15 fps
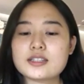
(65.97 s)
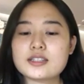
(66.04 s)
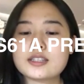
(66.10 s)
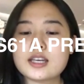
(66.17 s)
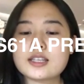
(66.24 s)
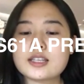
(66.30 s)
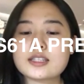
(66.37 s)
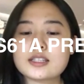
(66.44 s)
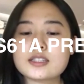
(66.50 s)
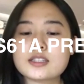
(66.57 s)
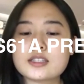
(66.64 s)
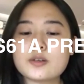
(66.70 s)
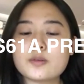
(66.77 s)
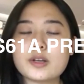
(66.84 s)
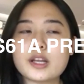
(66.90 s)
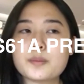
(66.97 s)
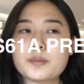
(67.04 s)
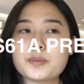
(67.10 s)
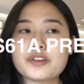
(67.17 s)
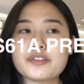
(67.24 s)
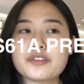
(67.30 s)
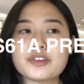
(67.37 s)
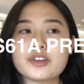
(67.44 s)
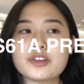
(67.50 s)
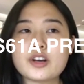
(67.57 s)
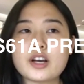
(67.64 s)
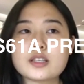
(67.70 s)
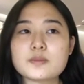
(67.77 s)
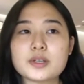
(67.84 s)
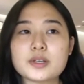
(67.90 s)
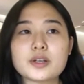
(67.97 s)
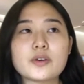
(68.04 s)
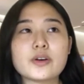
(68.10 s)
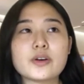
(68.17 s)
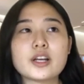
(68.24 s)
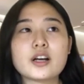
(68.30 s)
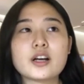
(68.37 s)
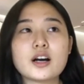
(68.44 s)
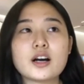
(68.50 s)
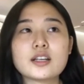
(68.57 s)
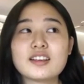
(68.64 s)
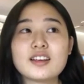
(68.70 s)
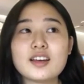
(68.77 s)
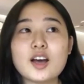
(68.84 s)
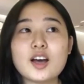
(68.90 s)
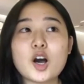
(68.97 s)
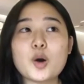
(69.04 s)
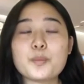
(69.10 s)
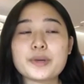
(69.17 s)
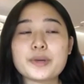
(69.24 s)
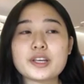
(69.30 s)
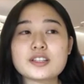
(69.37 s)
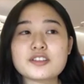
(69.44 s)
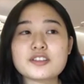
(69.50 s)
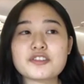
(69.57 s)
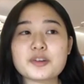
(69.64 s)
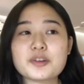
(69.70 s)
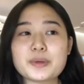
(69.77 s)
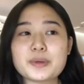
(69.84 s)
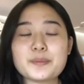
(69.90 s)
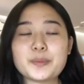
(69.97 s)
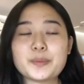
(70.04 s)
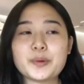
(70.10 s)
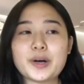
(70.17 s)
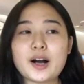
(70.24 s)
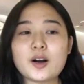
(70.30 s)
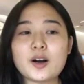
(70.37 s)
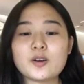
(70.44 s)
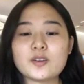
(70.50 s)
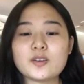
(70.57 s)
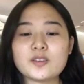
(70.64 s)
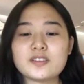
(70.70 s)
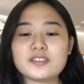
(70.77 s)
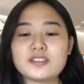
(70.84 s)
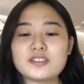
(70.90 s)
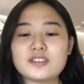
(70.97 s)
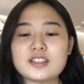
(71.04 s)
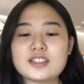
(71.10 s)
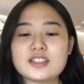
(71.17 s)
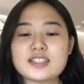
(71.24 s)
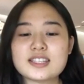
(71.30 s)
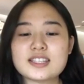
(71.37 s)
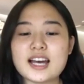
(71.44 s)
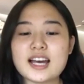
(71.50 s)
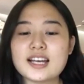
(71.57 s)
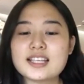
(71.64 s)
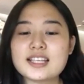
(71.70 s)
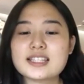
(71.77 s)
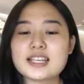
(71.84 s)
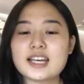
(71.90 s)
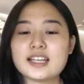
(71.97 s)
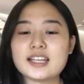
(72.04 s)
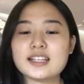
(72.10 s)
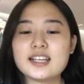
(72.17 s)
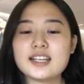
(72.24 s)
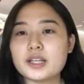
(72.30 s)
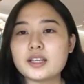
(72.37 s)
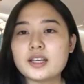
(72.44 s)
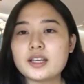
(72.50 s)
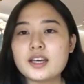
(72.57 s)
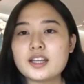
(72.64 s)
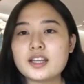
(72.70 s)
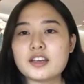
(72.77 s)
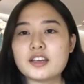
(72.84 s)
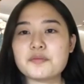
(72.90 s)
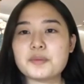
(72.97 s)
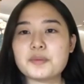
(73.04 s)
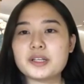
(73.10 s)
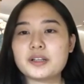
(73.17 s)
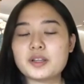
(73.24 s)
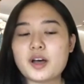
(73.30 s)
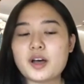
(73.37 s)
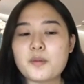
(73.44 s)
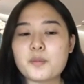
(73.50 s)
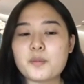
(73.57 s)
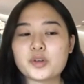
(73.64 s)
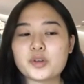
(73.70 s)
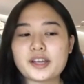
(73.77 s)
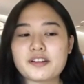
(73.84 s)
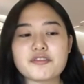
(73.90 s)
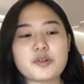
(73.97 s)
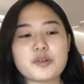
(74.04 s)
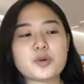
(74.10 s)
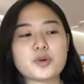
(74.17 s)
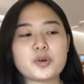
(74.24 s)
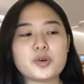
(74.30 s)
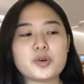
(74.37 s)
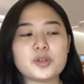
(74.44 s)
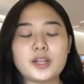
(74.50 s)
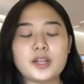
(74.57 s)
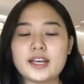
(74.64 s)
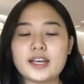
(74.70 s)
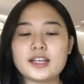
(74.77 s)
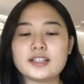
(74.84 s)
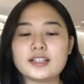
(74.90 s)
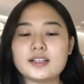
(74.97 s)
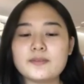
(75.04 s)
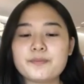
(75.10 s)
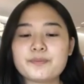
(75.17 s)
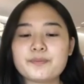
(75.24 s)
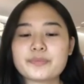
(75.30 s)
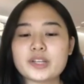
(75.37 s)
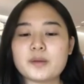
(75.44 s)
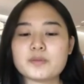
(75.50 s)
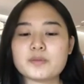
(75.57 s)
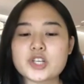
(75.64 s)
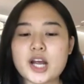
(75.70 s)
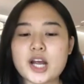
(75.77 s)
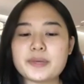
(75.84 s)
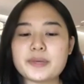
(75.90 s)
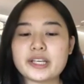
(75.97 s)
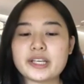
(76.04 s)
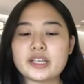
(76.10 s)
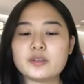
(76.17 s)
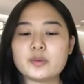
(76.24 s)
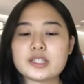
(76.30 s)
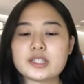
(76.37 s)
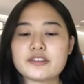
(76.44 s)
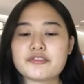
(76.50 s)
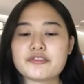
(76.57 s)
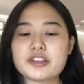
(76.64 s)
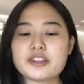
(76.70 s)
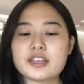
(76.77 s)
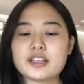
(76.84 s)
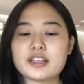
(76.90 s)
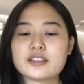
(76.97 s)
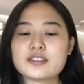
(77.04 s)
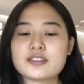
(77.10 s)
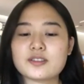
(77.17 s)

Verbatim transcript: CS61A preview has been going on, helping different people out in mm. CS, and mm. they've been a lot more like vocal and um, chiming in with different things.